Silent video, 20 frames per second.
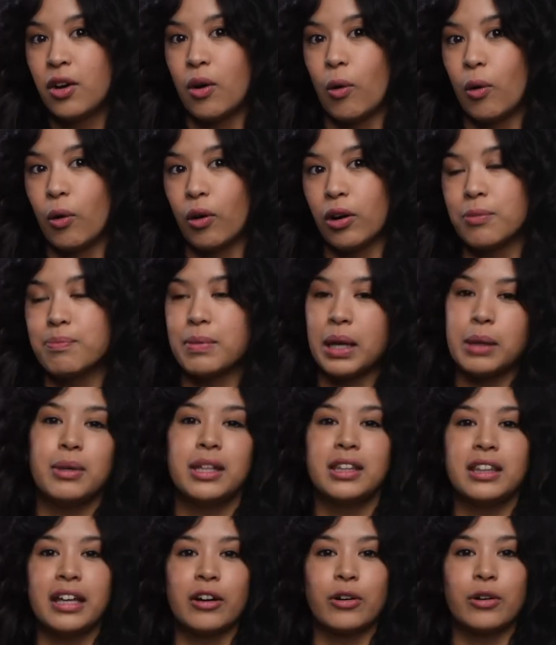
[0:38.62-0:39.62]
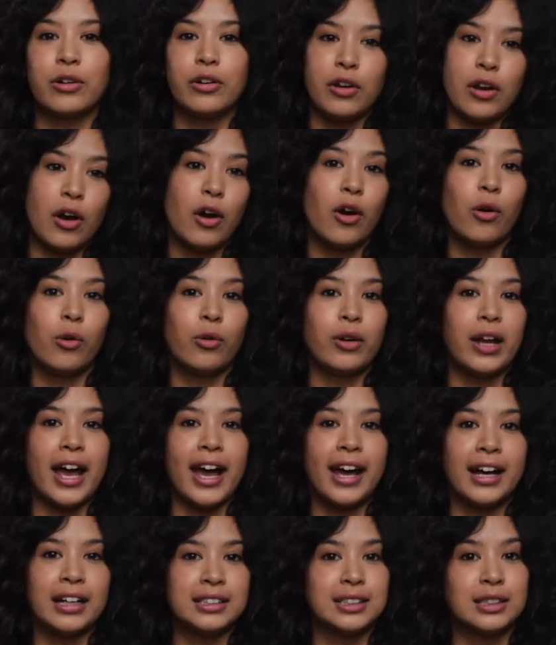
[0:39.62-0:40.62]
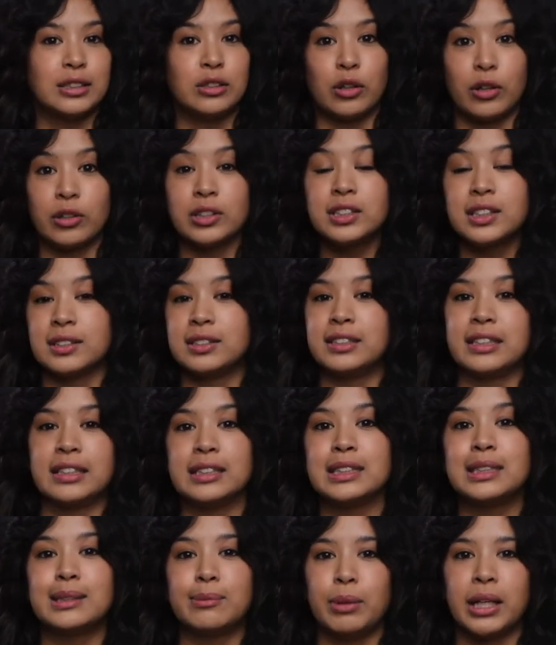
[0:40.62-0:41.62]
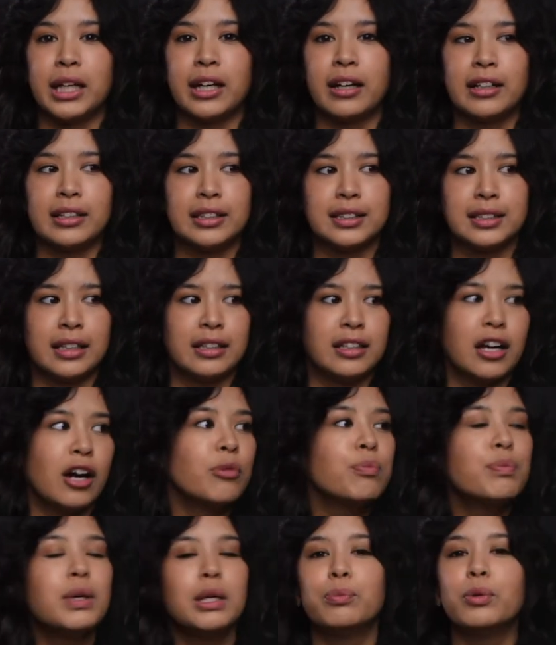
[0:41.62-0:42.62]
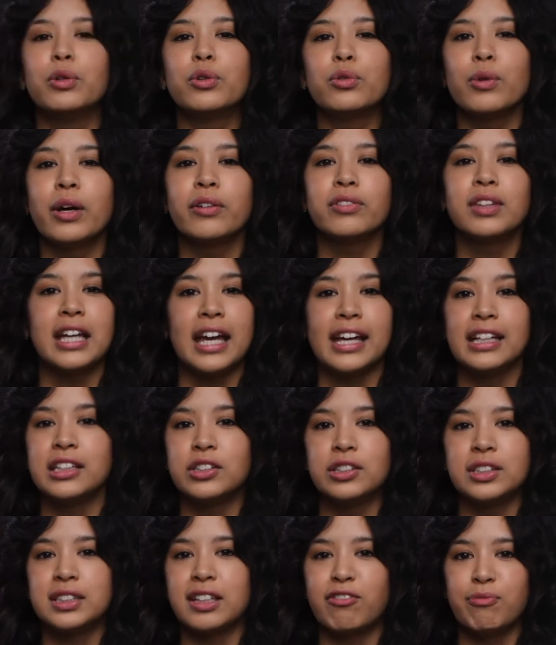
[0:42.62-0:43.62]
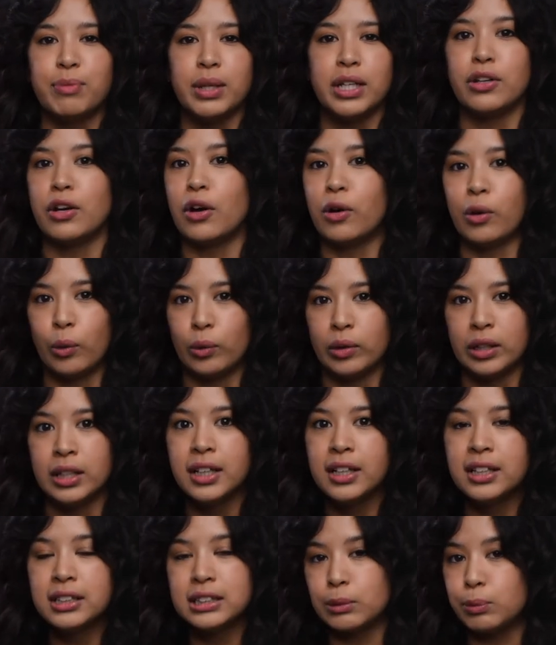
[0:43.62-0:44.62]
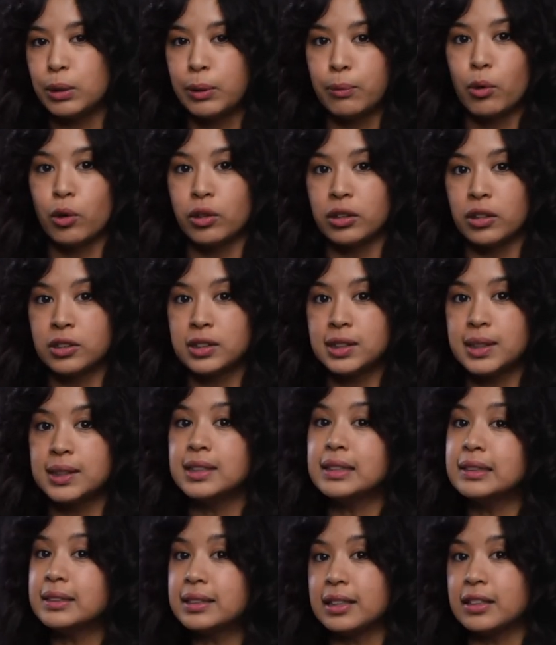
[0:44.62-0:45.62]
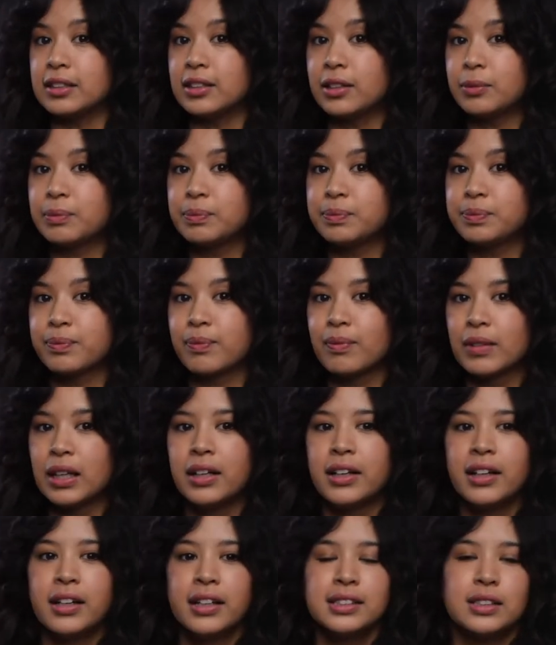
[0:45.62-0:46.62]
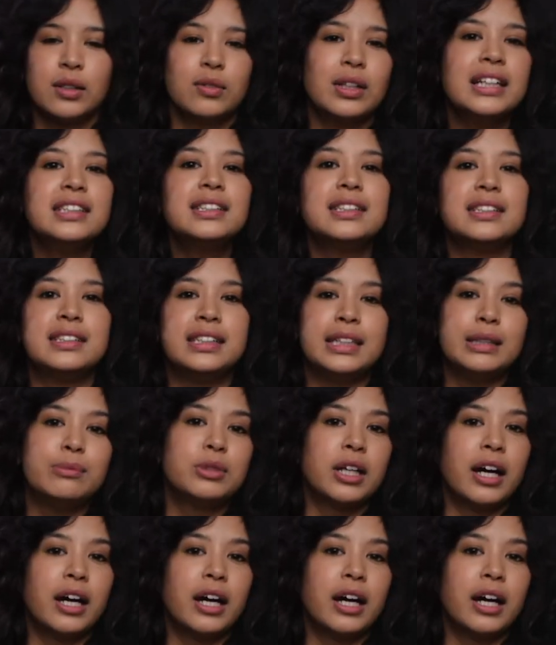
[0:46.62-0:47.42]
Or maybe they are known as narcissists because young people throughout the ages have been known to be more narcissistic. So let's deep